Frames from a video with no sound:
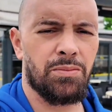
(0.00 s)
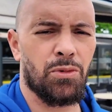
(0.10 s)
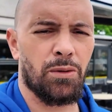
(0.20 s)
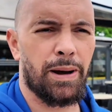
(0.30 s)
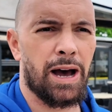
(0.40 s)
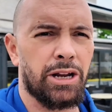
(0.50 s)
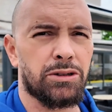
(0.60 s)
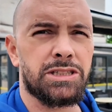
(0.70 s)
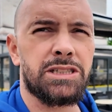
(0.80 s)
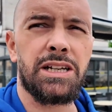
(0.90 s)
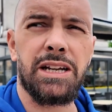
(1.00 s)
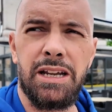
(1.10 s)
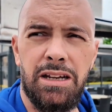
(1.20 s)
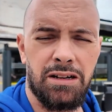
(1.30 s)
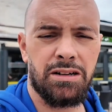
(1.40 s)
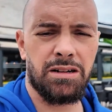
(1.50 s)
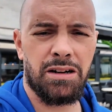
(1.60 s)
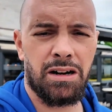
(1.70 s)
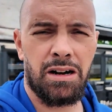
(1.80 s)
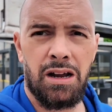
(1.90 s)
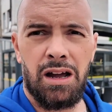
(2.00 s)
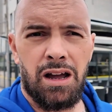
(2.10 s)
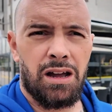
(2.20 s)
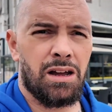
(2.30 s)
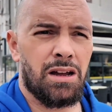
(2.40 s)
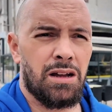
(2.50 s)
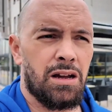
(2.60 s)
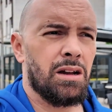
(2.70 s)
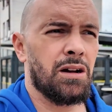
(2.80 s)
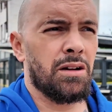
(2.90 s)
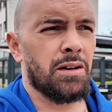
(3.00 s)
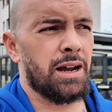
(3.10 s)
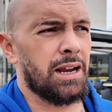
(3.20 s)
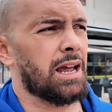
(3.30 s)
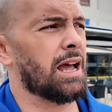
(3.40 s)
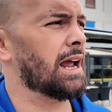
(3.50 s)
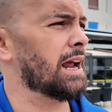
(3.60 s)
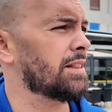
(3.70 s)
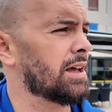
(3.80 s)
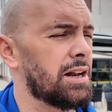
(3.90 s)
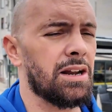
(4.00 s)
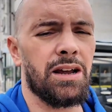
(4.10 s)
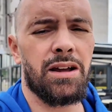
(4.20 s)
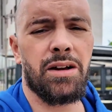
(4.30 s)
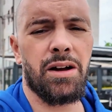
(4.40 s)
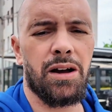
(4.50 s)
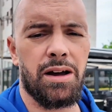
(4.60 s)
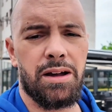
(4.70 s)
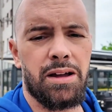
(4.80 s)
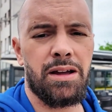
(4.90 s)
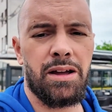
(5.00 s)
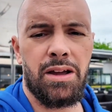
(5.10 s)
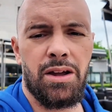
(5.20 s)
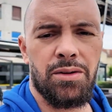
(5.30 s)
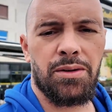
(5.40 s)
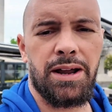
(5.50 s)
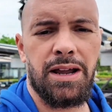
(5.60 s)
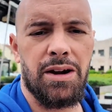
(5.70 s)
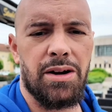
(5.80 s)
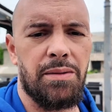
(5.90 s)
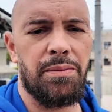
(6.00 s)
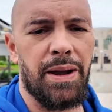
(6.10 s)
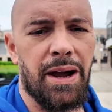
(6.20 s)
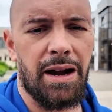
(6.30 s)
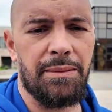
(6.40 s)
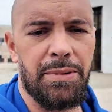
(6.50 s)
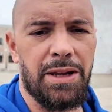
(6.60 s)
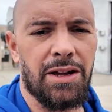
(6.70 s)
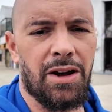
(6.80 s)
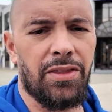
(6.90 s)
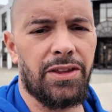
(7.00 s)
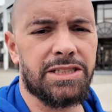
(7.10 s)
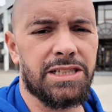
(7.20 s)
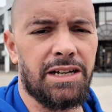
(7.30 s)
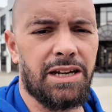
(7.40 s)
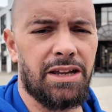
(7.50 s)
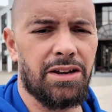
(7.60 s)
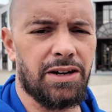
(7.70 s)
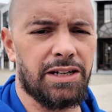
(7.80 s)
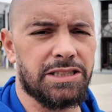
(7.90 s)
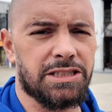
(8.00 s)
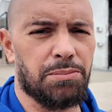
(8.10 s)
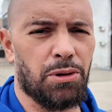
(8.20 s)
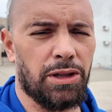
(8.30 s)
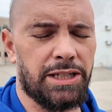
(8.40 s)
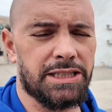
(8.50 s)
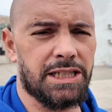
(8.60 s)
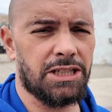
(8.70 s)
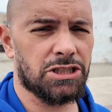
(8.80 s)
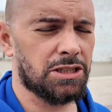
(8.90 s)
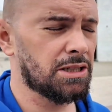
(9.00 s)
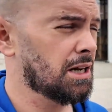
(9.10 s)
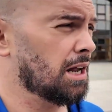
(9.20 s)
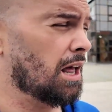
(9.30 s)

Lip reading: More patio sitting here, right? And then right here behind me on this end here is the police station.